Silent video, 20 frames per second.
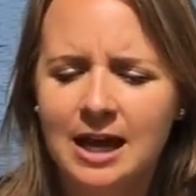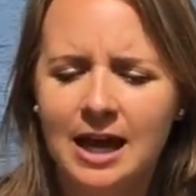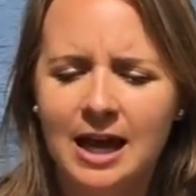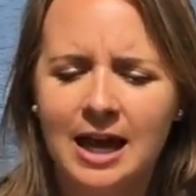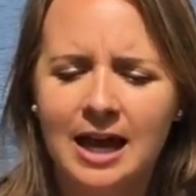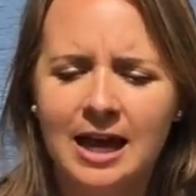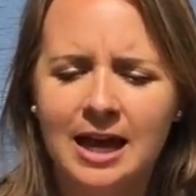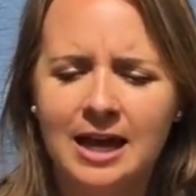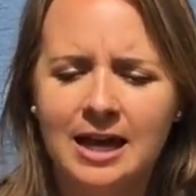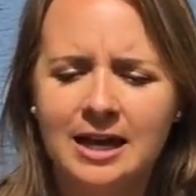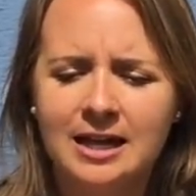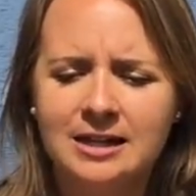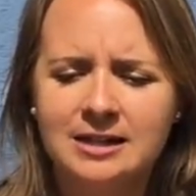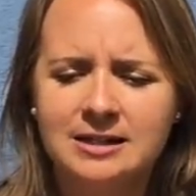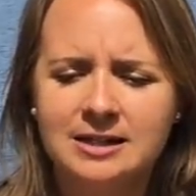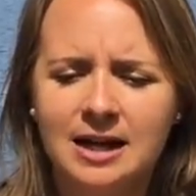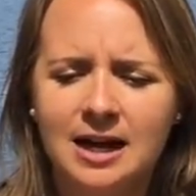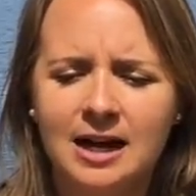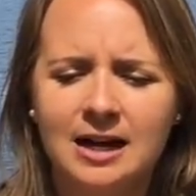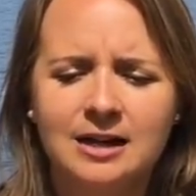And
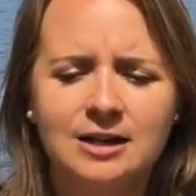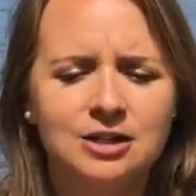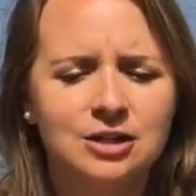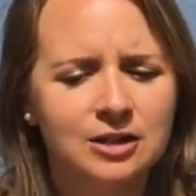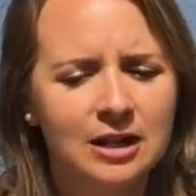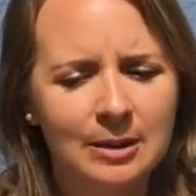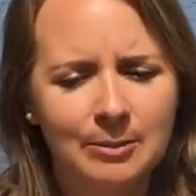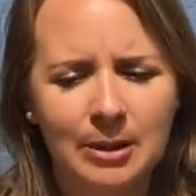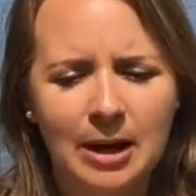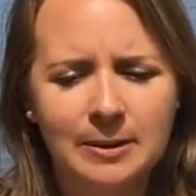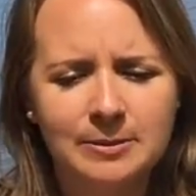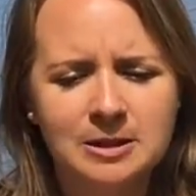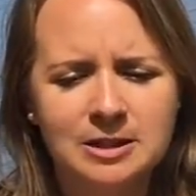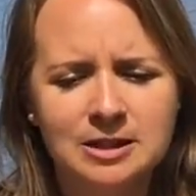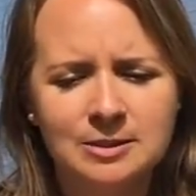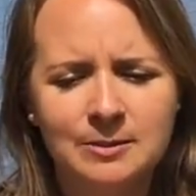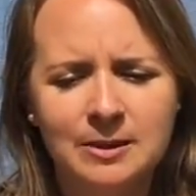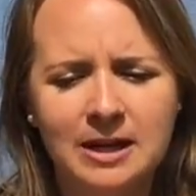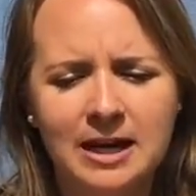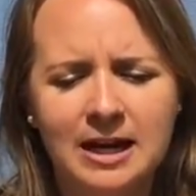that popped
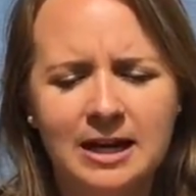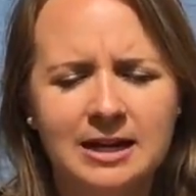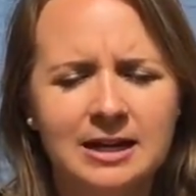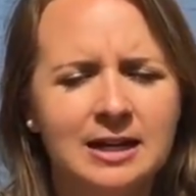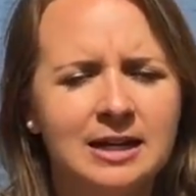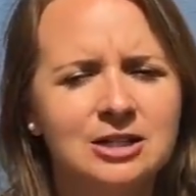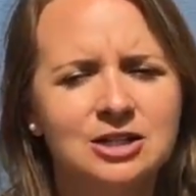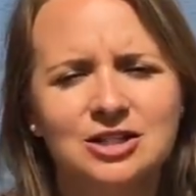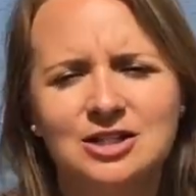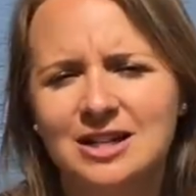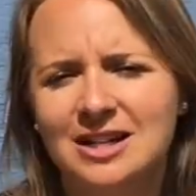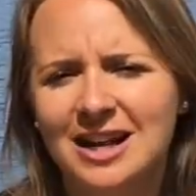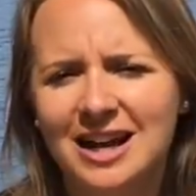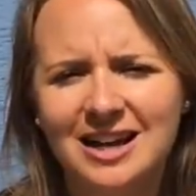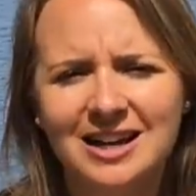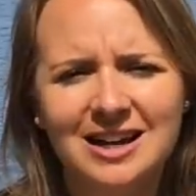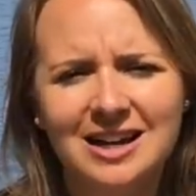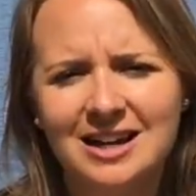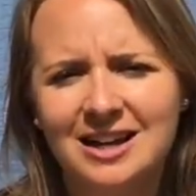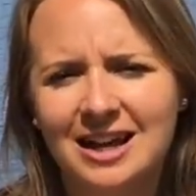into my head, and I just said,
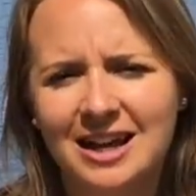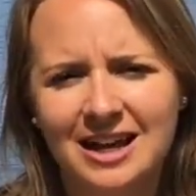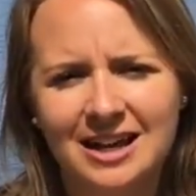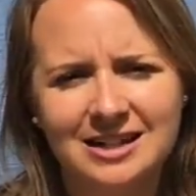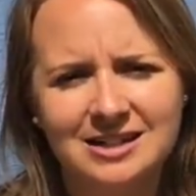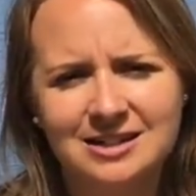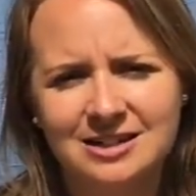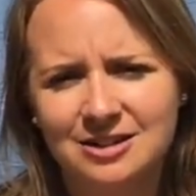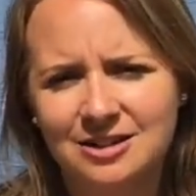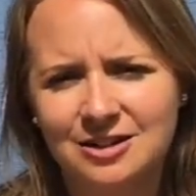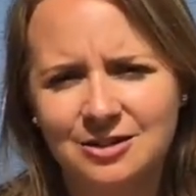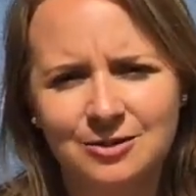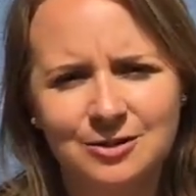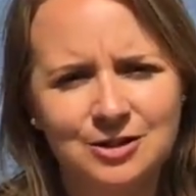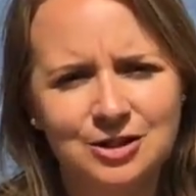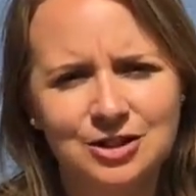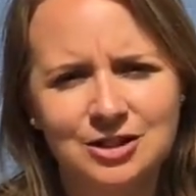I gotta ask her what